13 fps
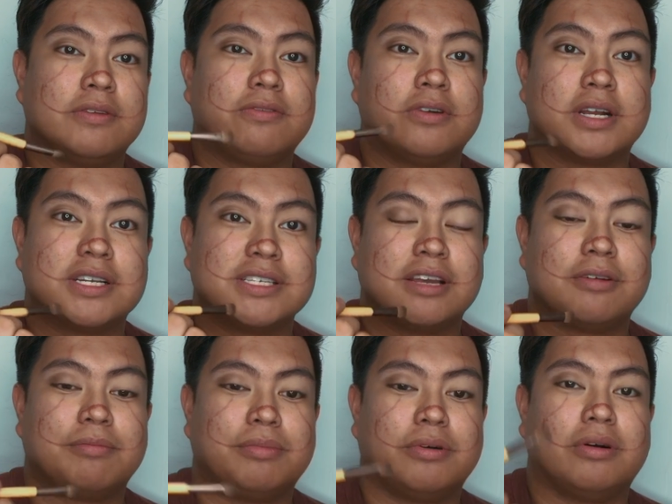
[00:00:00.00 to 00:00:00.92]
For
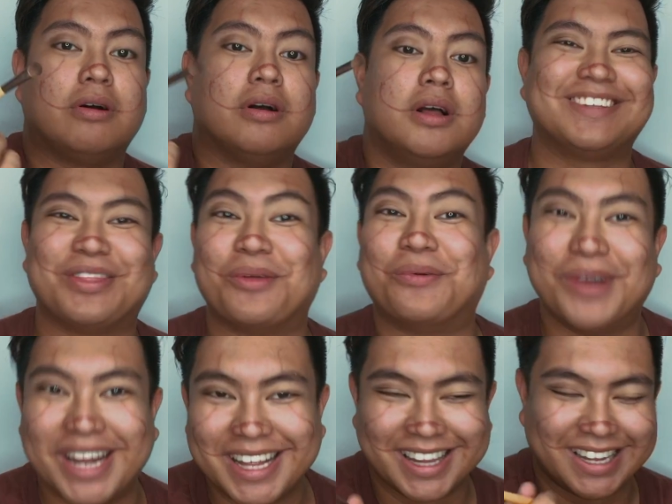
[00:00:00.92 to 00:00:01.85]
example, the
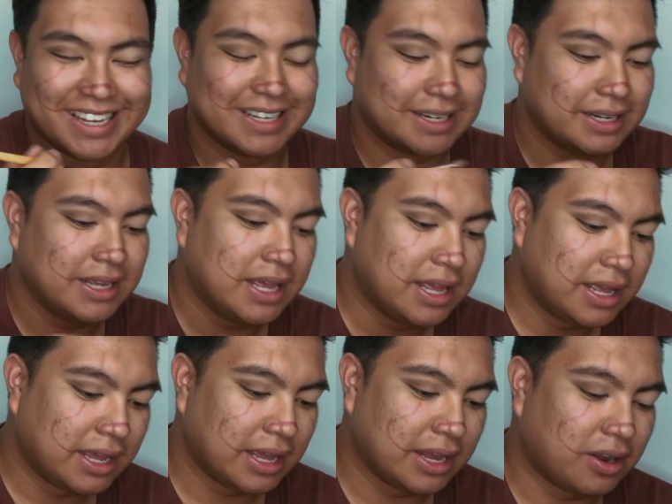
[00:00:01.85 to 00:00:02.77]
ring light
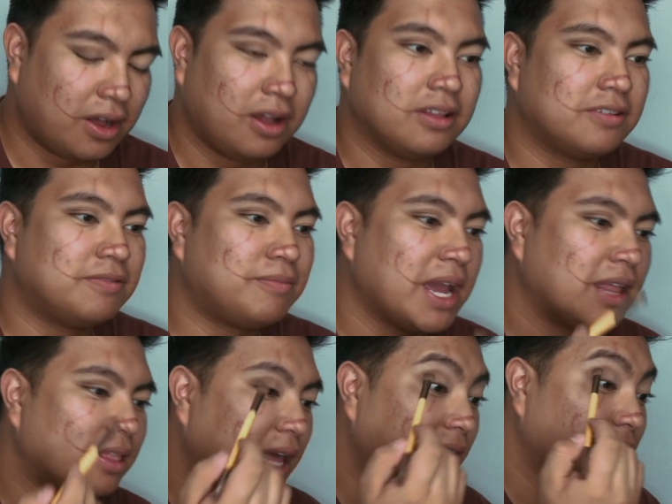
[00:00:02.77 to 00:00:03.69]
and all of my
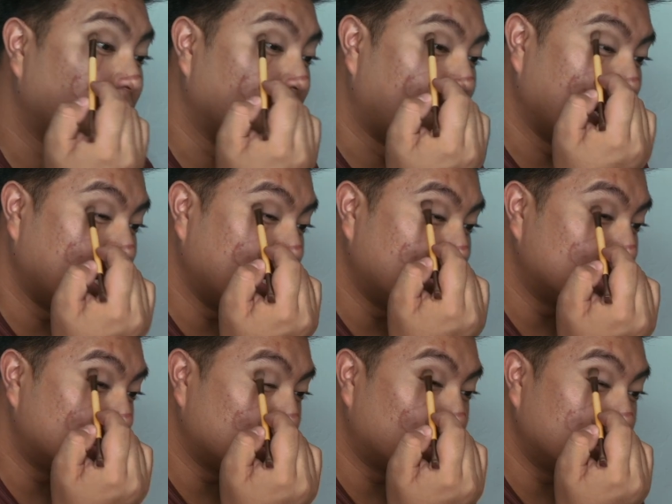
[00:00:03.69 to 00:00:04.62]
like lighting
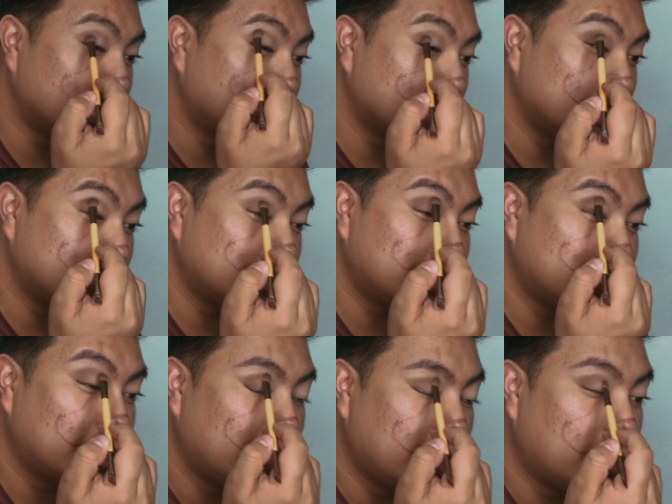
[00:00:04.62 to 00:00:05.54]
sources,
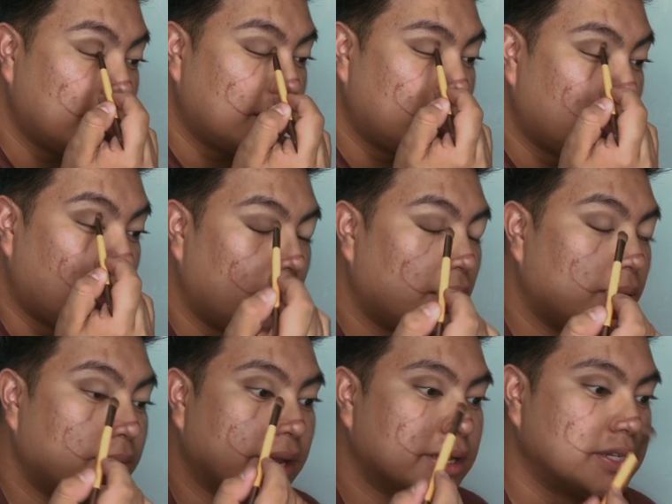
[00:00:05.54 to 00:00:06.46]

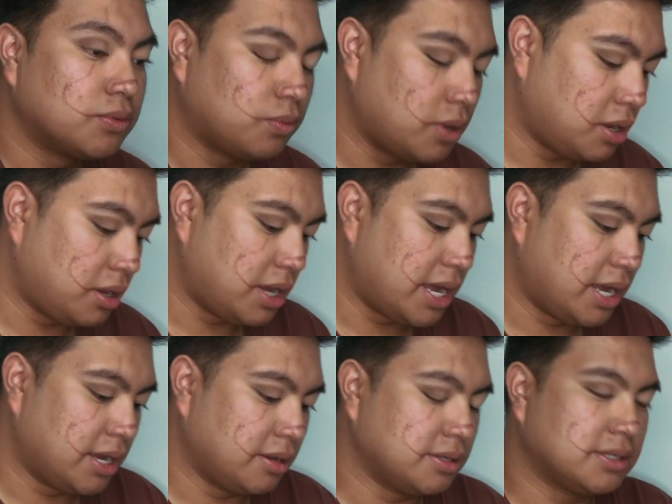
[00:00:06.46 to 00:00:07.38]
as well
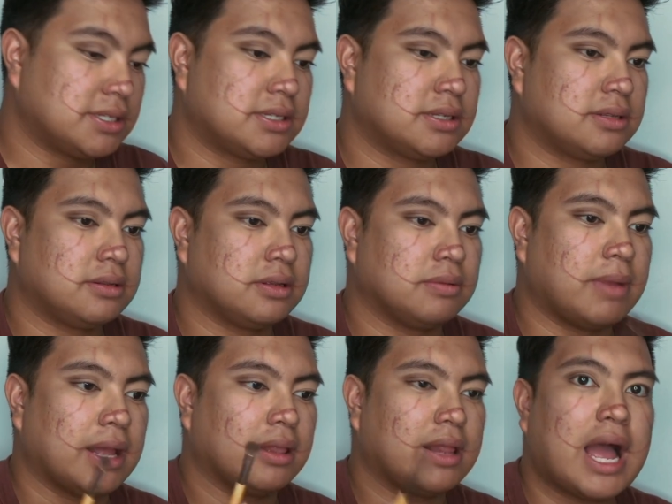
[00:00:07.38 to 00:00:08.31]
as like
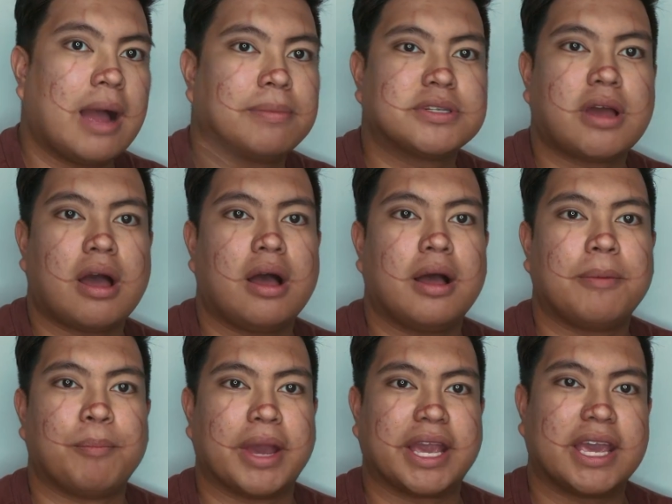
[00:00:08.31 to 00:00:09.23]
my laptop, my